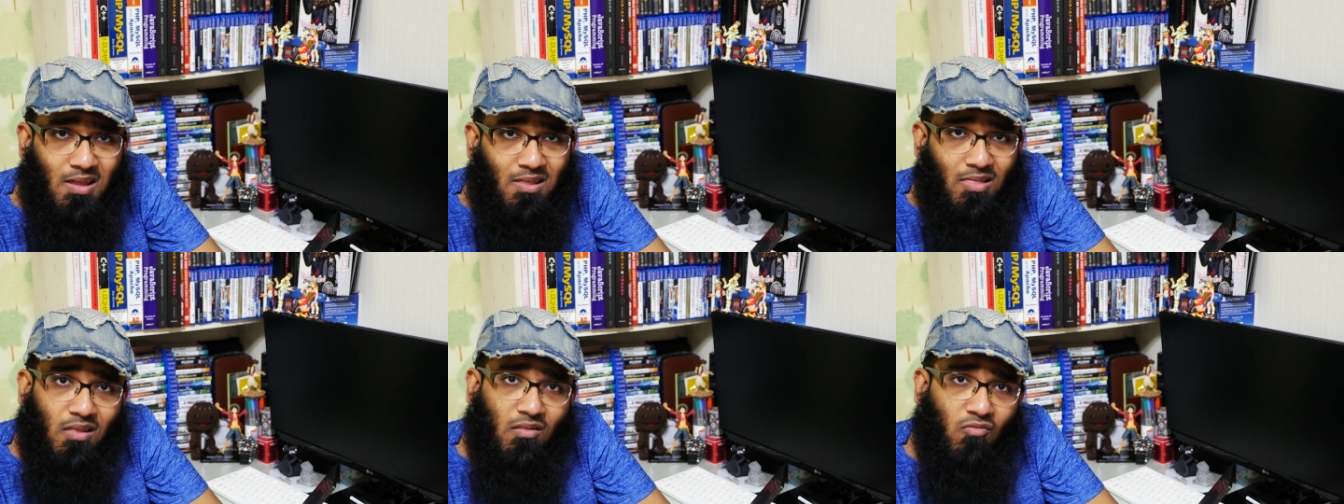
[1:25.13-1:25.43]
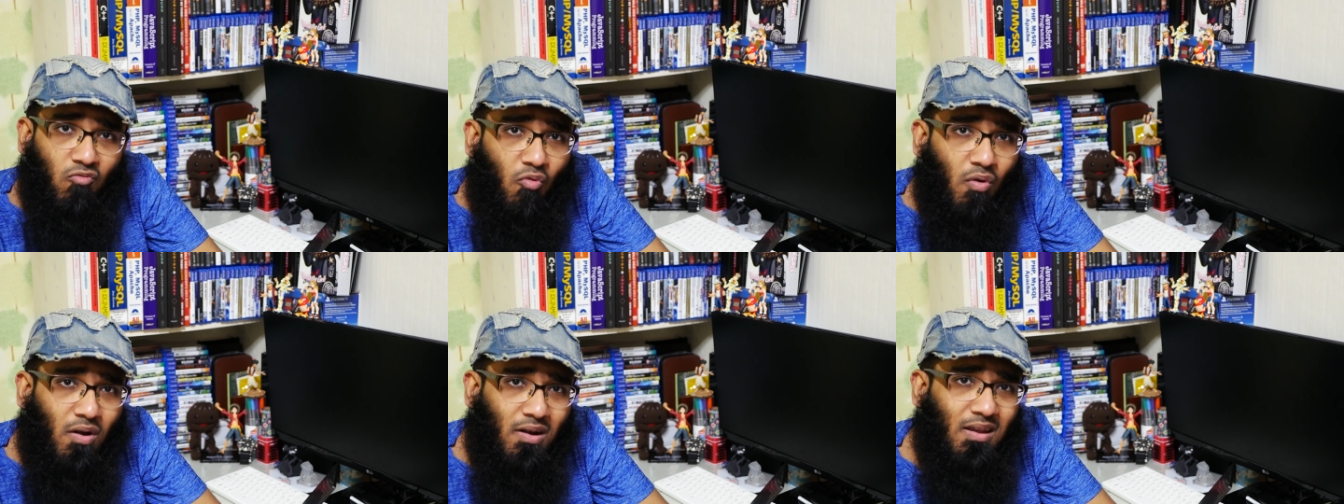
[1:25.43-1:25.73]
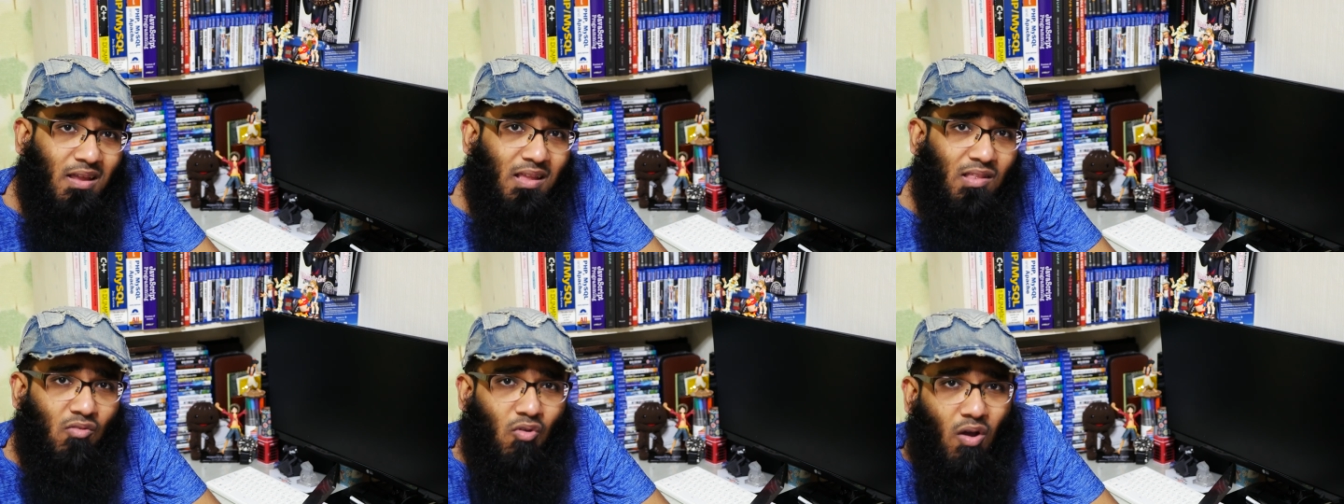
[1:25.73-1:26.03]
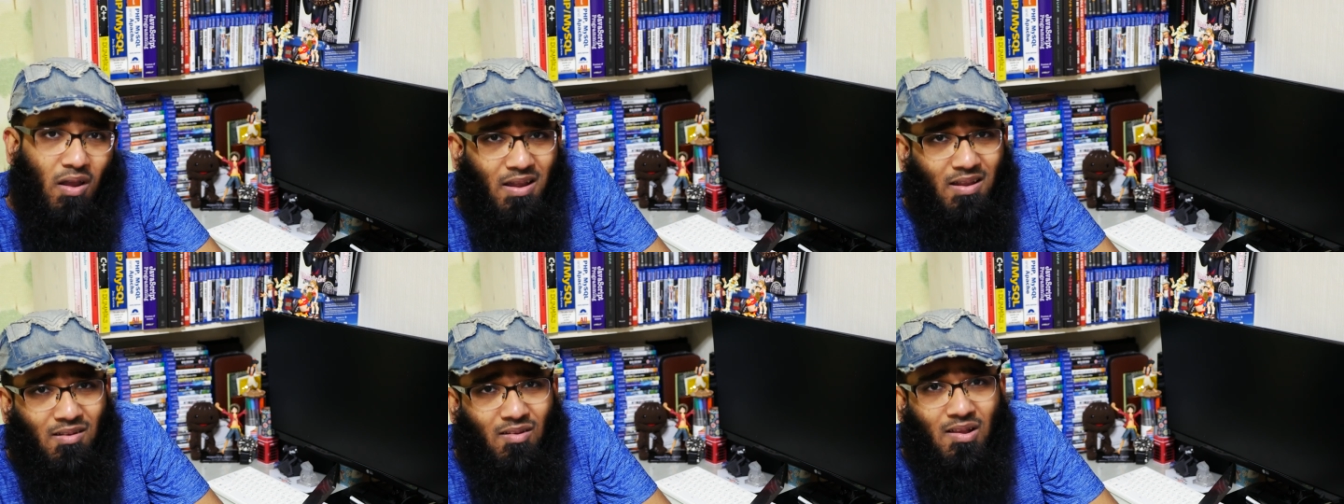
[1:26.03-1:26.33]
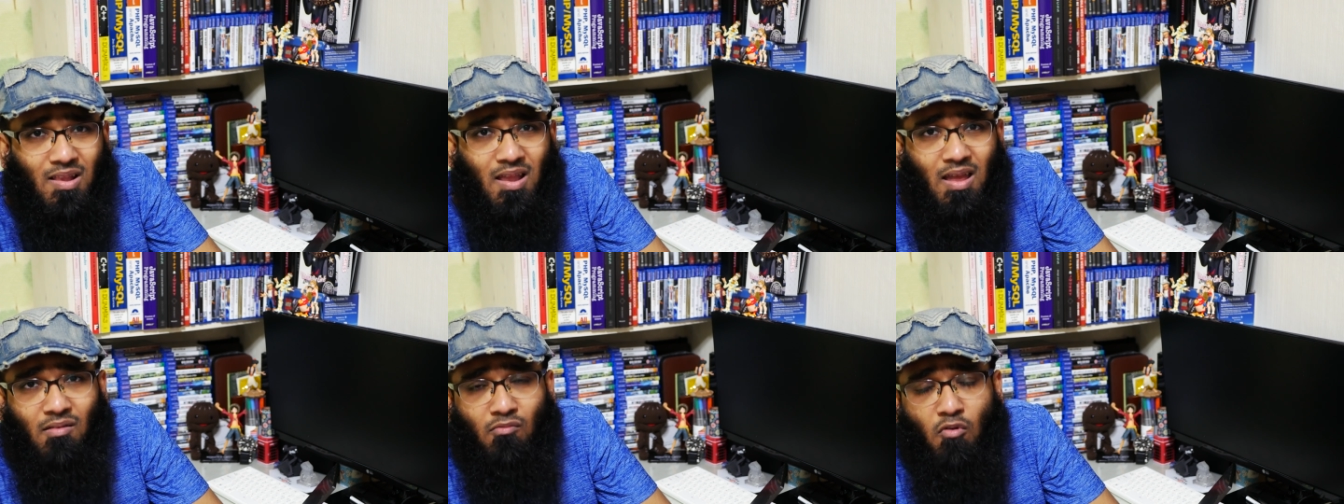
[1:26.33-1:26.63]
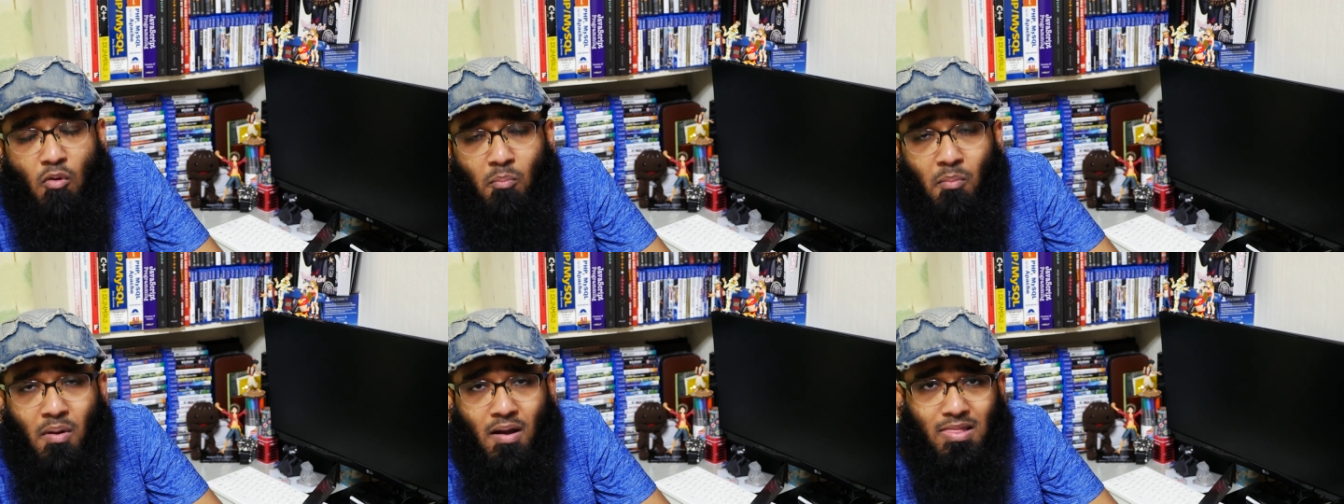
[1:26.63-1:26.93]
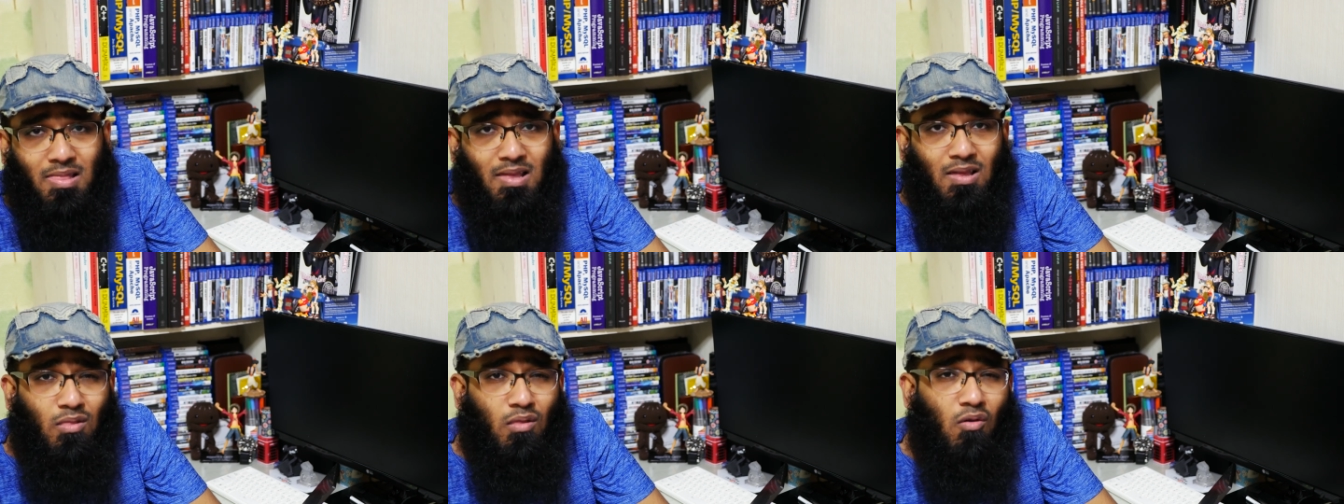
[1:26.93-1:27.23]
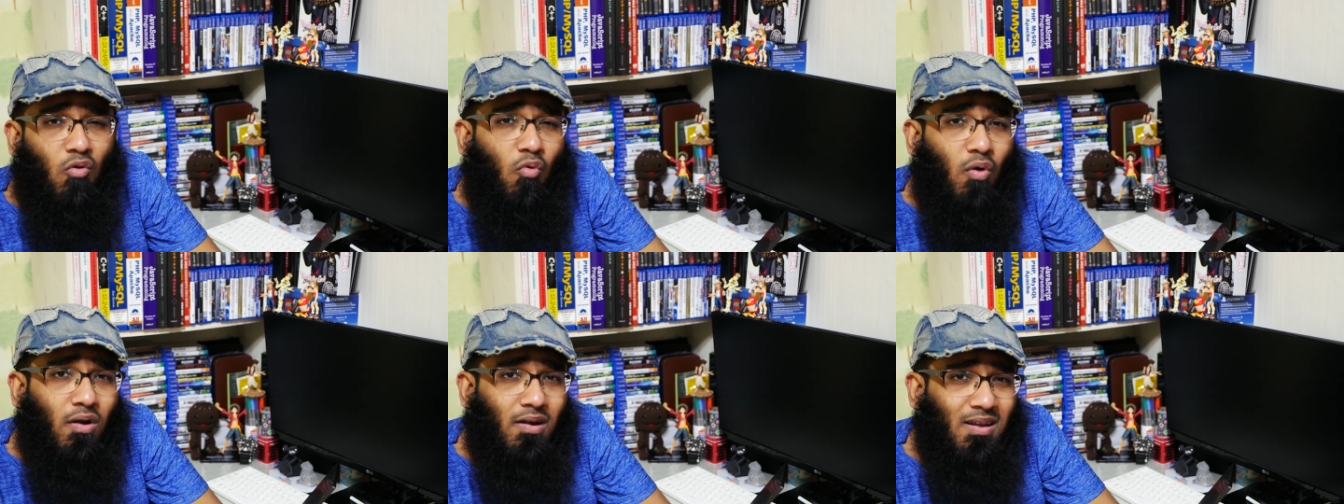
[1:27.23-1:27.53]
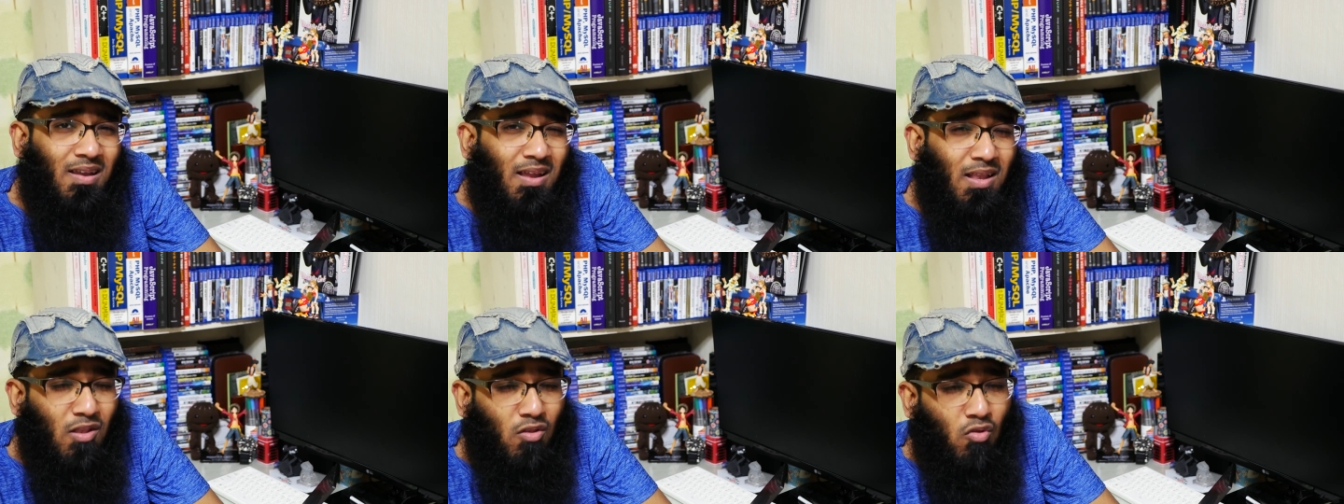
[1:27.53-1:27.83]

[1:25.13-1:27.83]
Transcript: Is it worth it? No, I can write I have a master. Is it worth it?